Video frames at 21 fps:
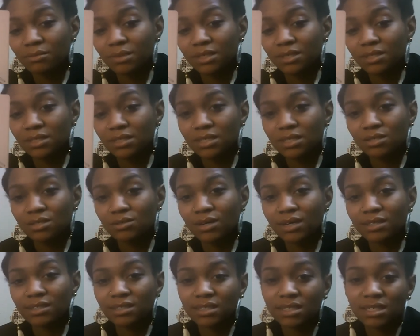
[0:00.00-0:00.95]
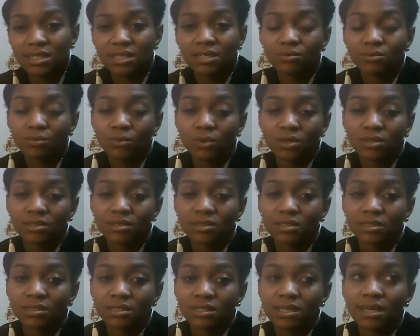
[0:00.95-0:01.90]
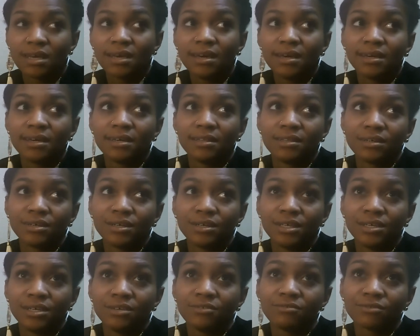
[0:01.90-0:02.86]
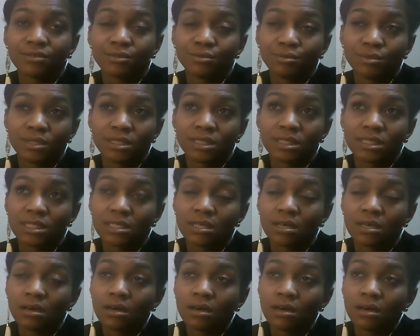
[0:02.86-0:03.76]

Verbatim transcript: Because you had the Ten of Wands in the influence